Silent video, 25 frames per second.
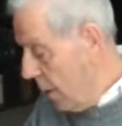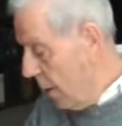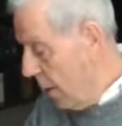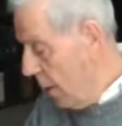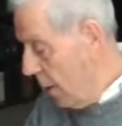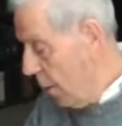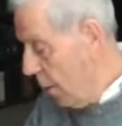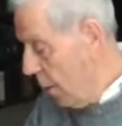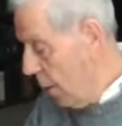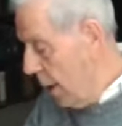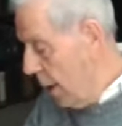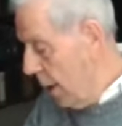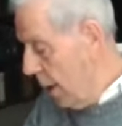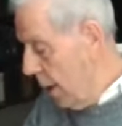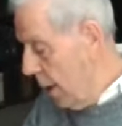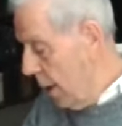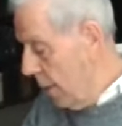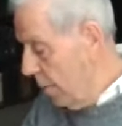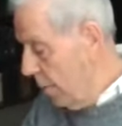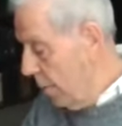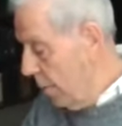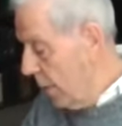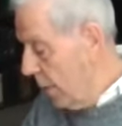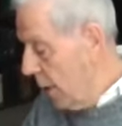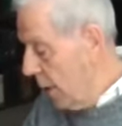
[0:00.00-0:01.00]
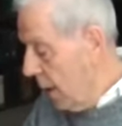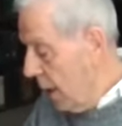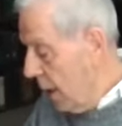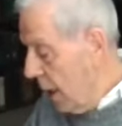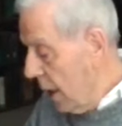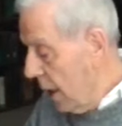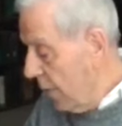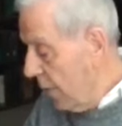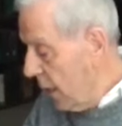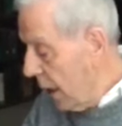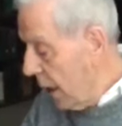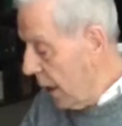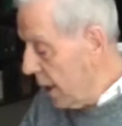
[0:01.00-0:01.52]
Lord.
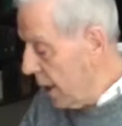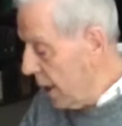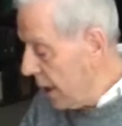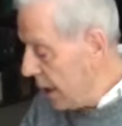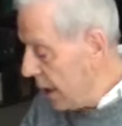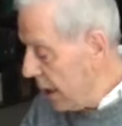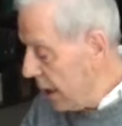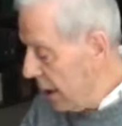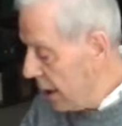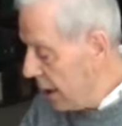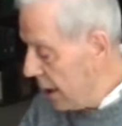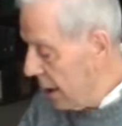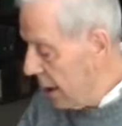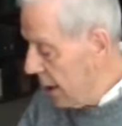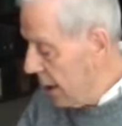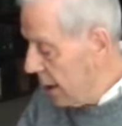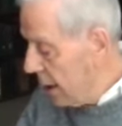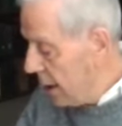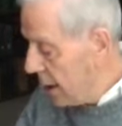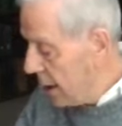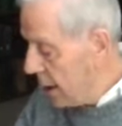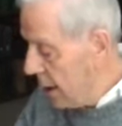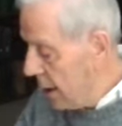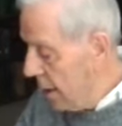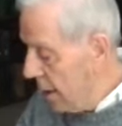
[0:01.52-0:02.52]
And then he says this